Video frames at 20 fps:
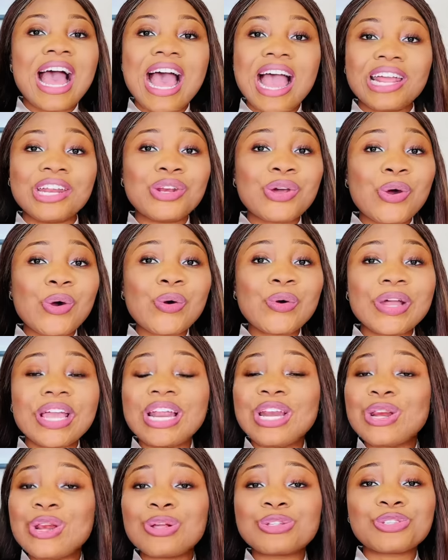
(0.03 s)
I know
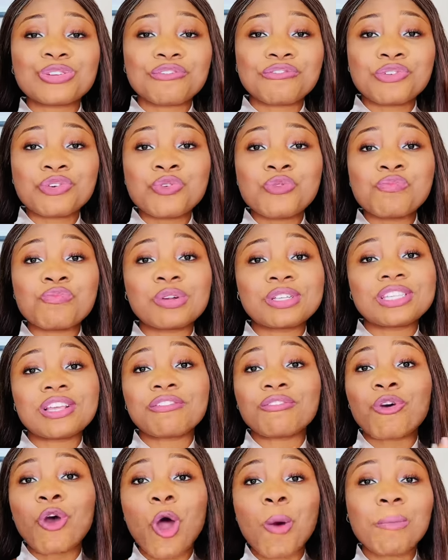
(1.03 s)
a lot of you must
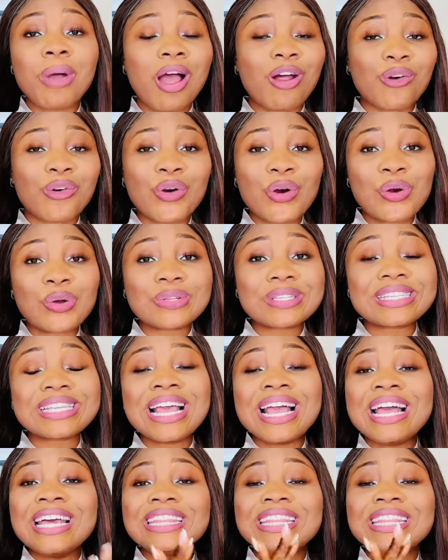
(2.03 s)
have come across